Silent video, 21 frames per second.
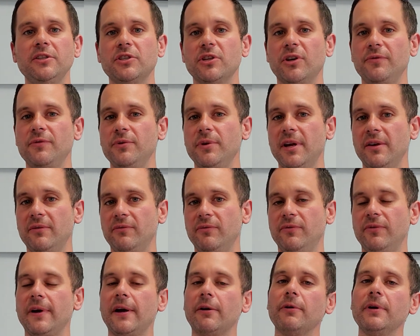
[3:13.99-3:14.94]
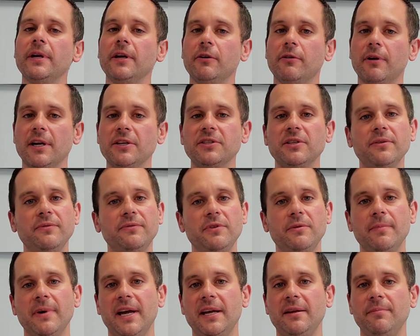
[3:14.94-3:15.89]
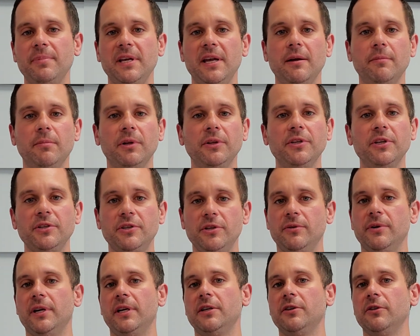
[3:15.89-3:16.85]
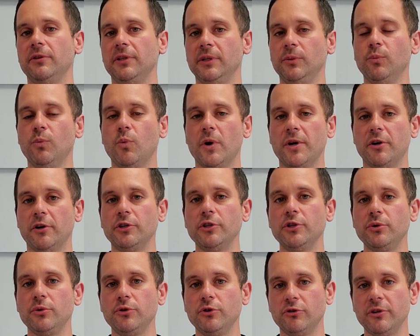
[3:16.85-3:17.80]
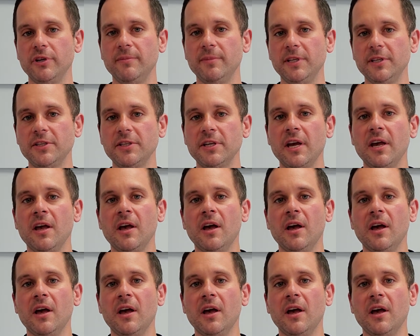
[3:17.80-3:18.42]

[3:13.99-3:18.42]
So if you get very aggressive, you might be able to do it in only 1 or 2 treatments.